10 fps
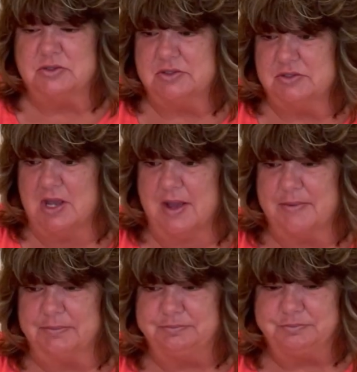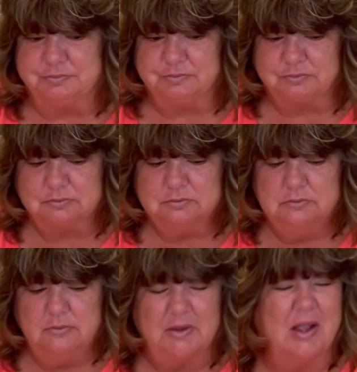the salmon.
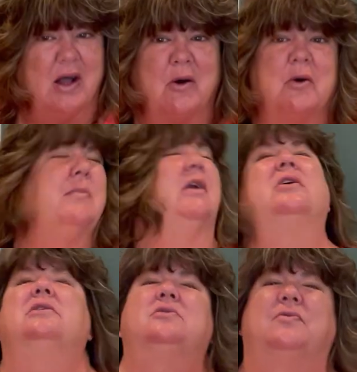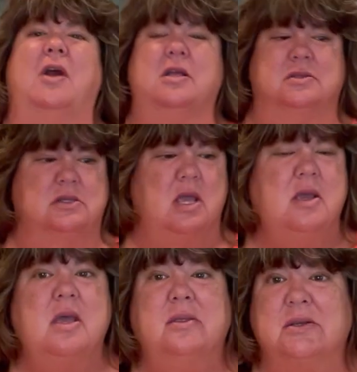Oh my goodness, friends.
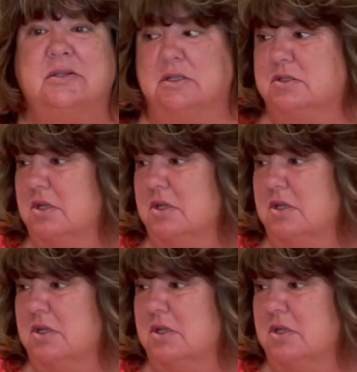This is